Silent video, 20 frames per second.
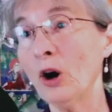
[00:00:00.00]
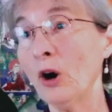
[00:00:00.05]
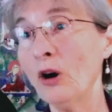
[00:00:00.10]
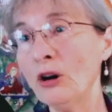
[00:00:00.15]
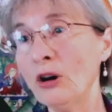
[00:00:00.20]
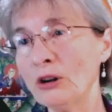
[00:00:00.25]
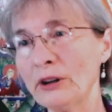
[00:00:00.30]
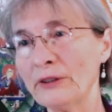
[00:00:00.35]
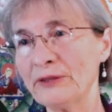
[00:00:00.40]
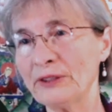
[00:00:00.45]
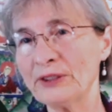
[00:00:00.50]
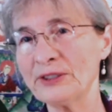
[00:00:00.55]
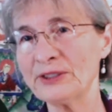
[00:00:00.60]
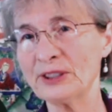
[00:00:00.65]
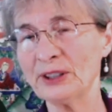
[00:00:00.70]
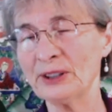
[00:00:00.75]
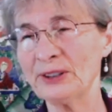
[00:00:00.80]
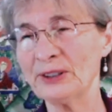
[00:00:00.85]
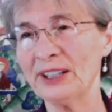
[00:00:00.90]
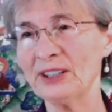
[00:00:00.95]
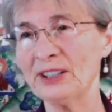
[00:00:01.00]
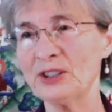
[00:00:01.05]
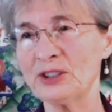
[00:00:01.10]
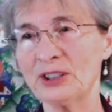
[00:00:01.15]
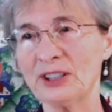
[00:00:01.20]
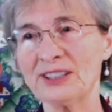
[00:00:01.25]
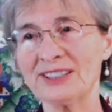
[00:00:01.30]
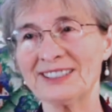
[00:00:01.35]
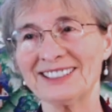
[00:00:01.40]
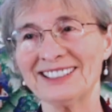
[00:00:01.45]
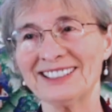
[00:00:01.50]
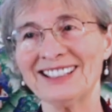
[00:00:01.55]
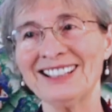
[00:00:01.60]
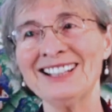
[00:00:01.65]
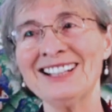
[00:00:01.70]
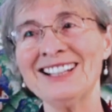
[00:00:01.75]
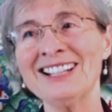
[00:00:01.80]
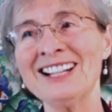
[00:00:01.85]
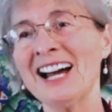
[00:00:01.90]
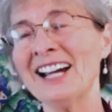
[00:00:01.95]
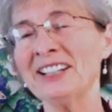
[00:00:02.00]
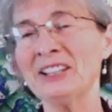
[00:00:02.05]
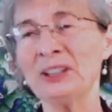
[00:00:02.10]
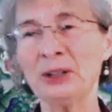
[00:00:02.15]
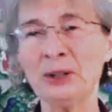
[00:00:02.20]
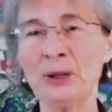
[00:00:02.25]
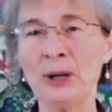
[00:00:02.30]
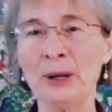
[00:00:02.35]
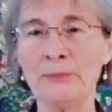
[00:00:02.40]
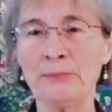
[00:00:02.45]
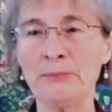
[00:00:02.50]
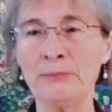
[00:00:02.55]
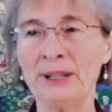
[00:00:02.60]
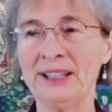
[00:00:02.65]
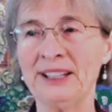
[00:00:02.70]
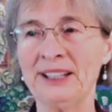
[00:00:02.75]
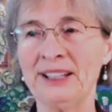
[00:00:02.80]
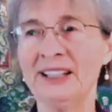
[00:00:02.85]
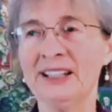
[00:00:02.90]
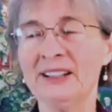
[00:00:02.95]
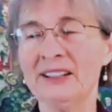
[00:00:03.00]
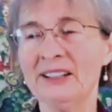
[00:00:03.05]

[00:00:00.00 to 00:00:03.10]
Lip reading: all of a sudden just lightened up and